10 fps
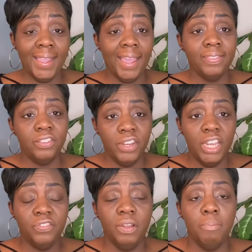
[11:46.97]
I got the
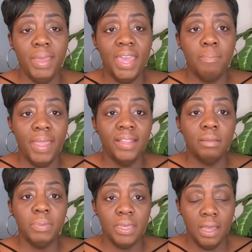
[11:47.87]
chairs from Bed Bath
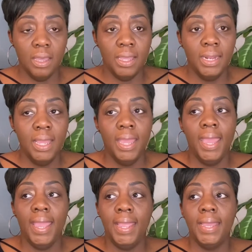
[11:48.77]
& Beyond.
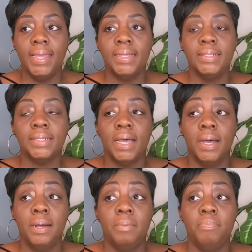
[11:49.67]
And,
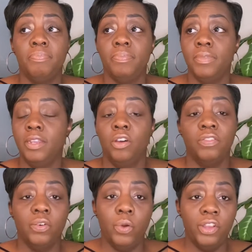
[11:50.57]
you know,
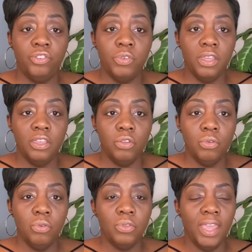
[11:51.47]
of course, you can
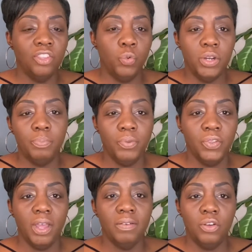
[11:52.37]
use a
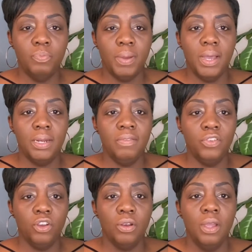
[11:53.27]
20% off coupon if
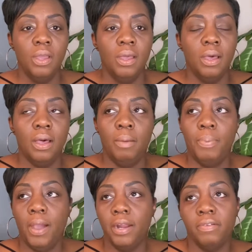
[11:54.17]
you're a
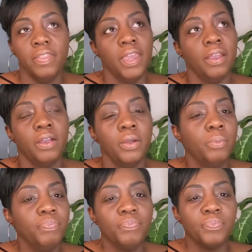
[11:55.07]
part of
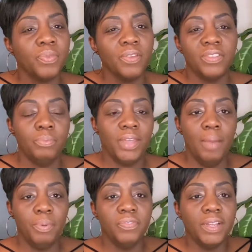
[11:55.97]
their some
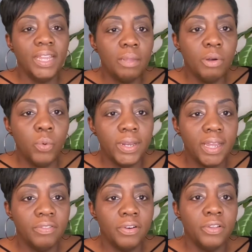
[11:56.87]
type of club or
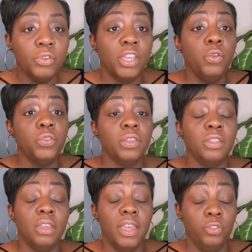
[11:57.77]
whatever. You can use
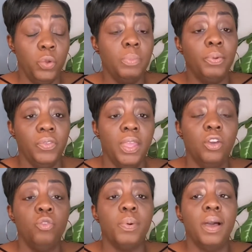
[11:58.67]
a 20%
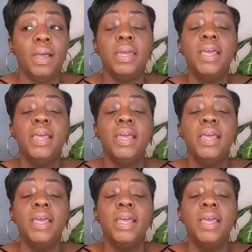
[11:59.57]
coupon